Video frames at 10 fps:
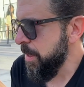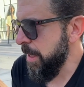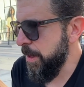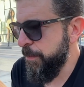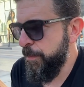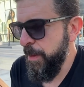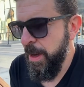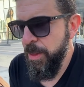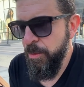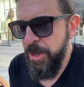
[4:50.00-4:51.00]
If
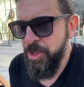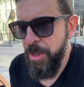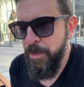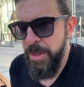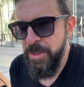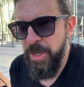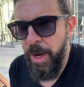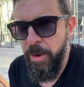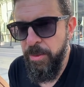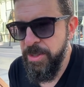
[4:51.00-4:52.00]
the Russian
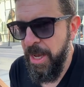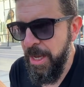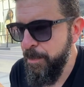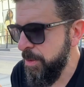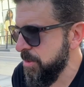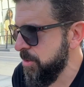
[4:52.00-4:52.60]
military was able